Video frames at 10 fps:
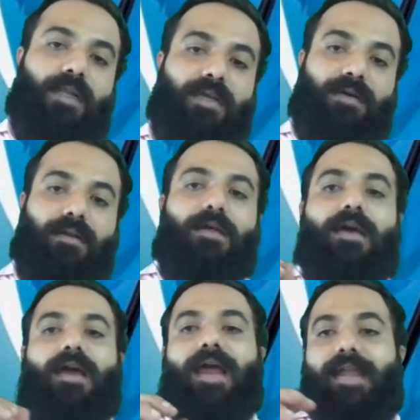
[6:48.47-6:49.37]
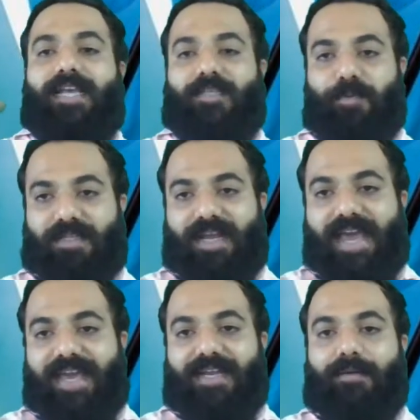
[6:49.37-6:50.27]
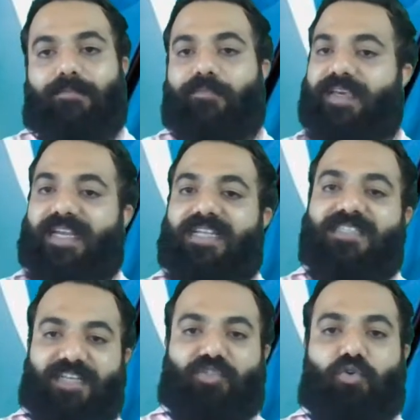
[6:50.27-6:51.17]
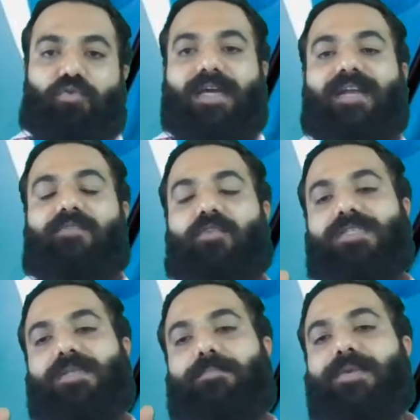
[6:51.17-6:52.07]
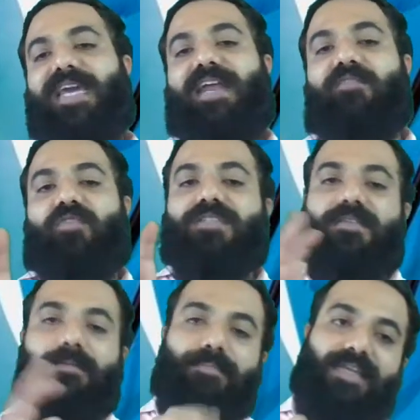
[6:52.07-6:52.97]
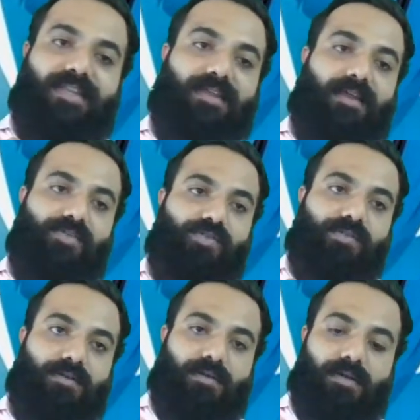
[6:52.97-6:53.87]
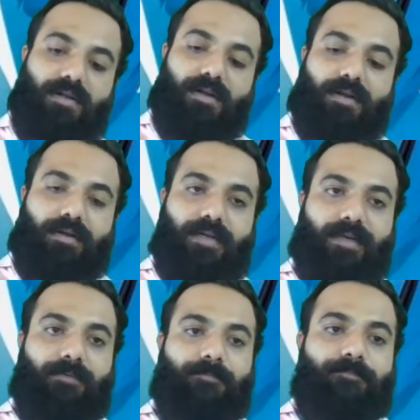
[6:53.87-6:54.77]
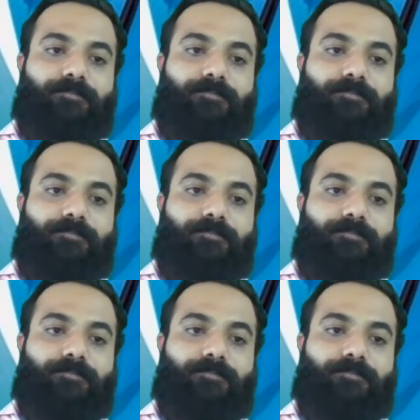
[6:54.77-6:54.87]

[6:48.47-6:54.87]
Clear? And as for the diagram, we can easily show that what is the B and what is the B. Then